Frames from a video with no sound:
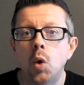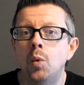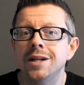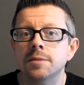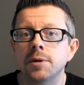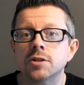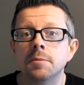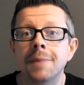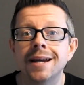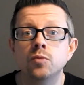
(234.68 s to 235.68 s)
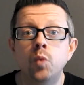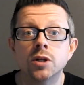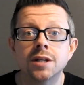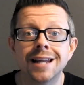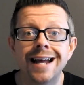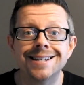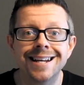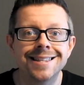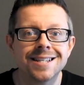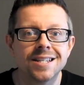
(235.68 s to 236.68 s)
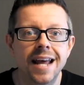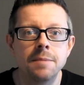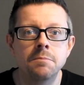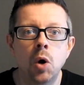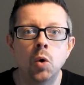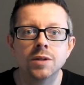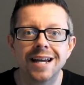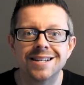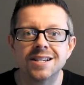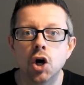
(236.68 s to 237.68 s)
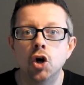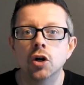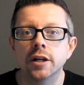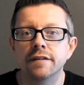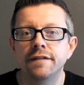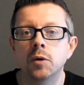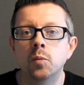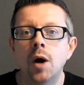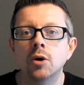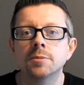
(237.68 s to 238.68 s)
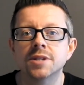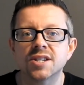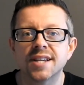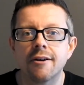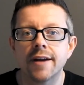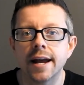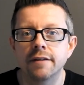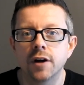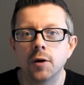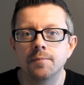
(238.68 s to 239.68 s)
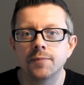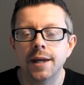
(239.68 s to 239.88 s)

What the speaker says: Winterbottom made Wonderland in the same mould as his earlier film Welcome to Sarajevo.